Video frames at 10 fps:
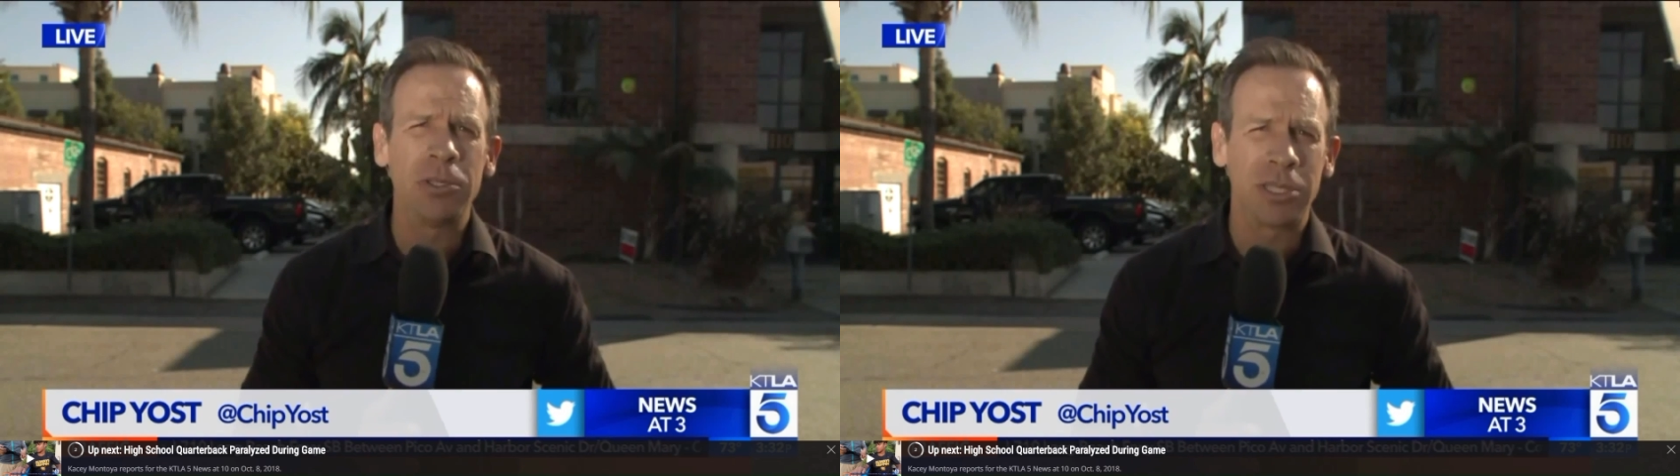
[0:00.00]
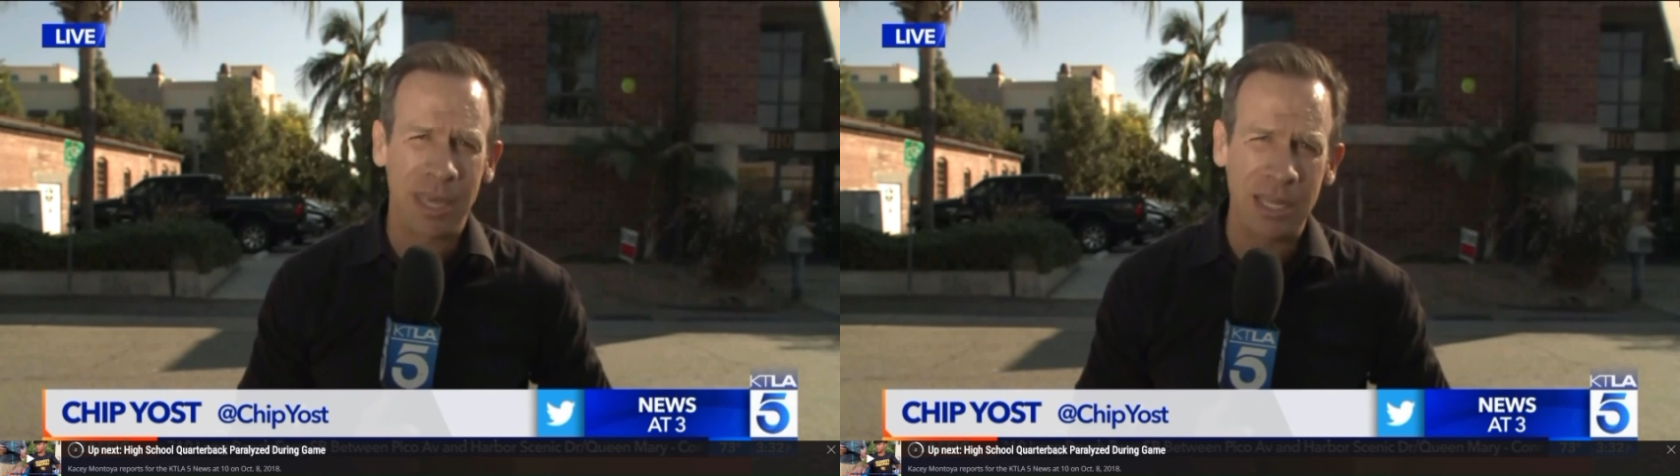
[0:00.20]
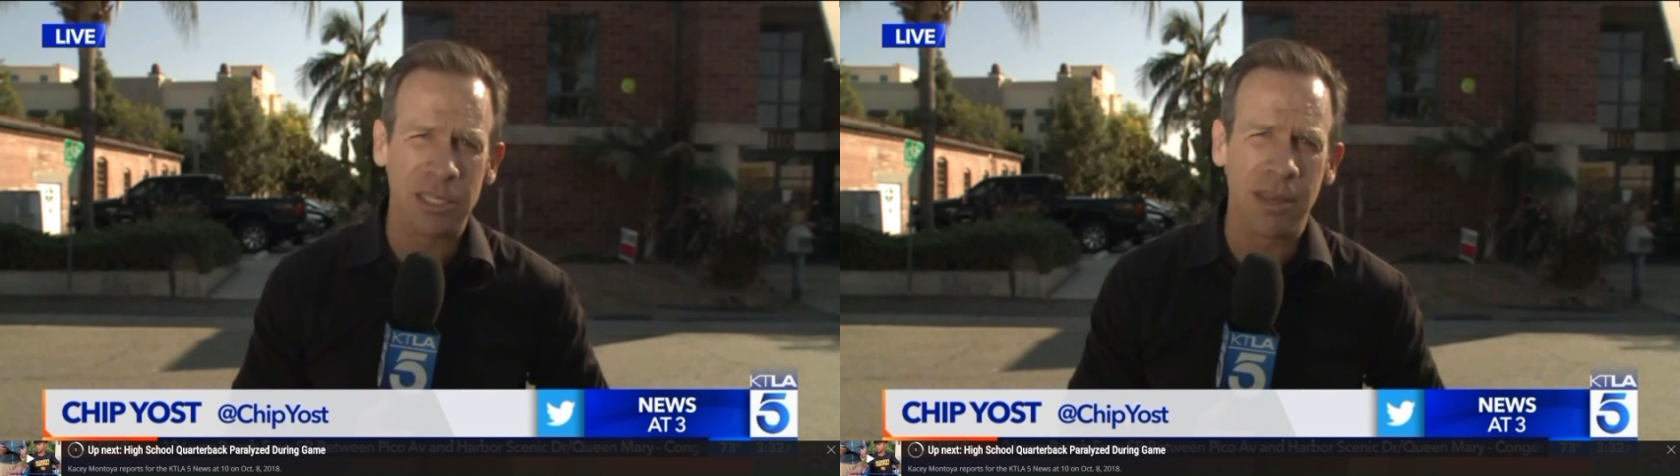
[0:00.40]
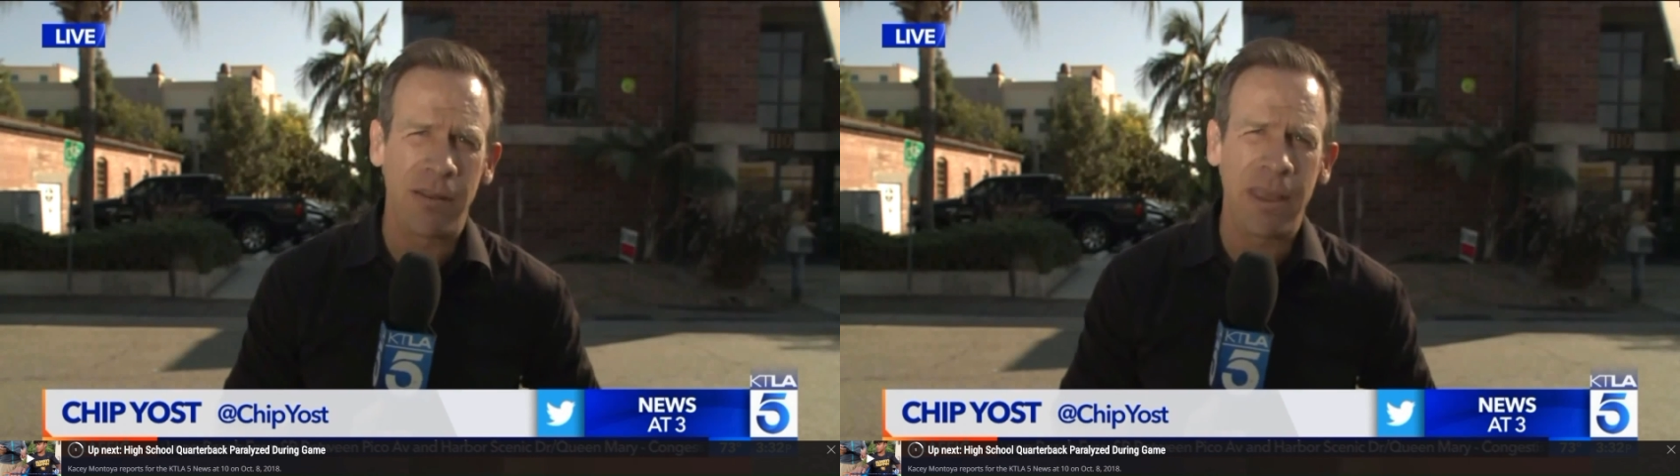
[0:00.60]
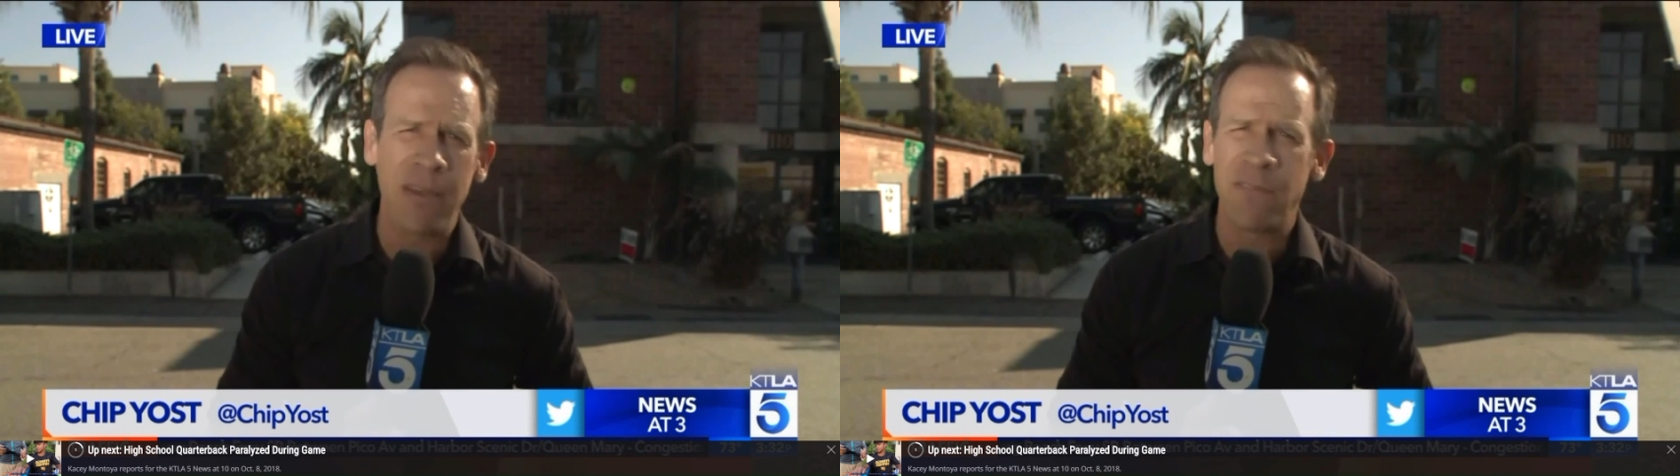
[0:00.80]

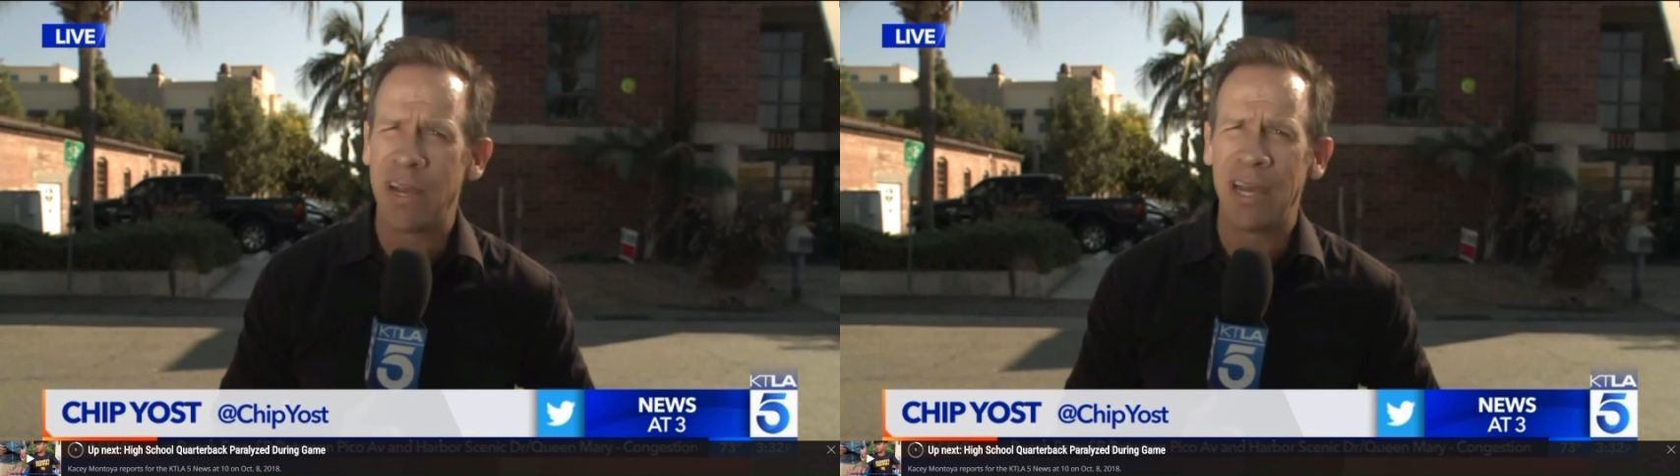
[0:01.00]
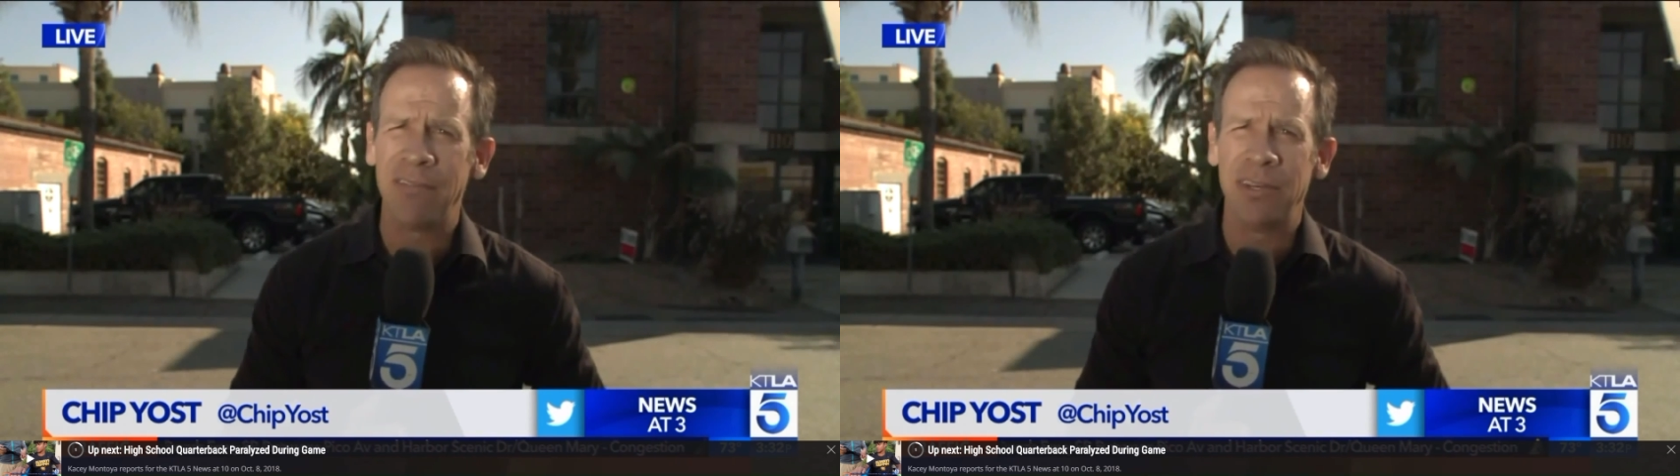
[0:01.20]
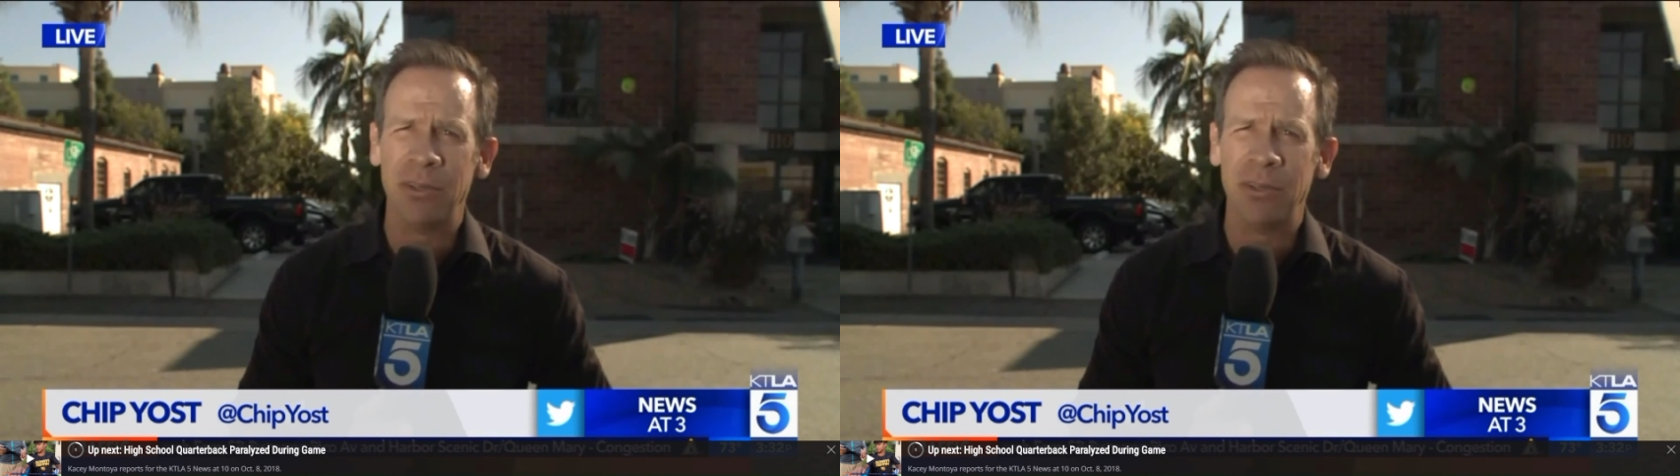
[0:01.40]
KTLA 5 live news.